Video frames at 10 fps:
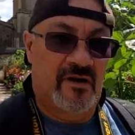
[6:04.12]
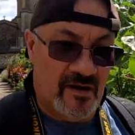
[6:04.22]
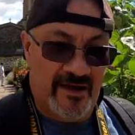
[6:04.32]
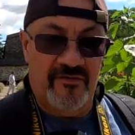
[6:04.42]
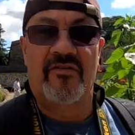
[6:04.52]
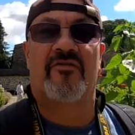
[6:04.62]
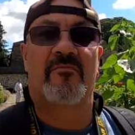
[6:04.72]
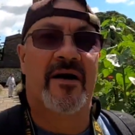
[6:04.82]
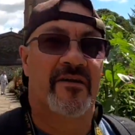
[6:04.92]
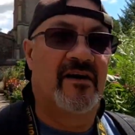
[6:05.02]
to enter the
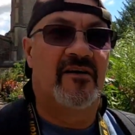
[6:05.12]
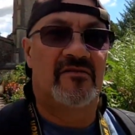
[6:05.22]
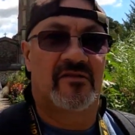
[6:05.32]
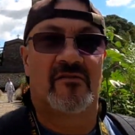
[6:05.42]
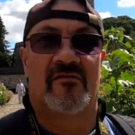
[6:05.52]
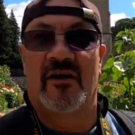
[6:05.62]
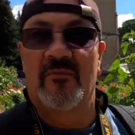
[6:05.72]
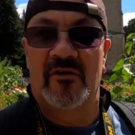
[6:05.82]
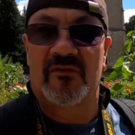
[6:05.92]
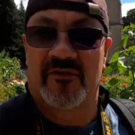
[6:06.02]
manor house. I don't know how much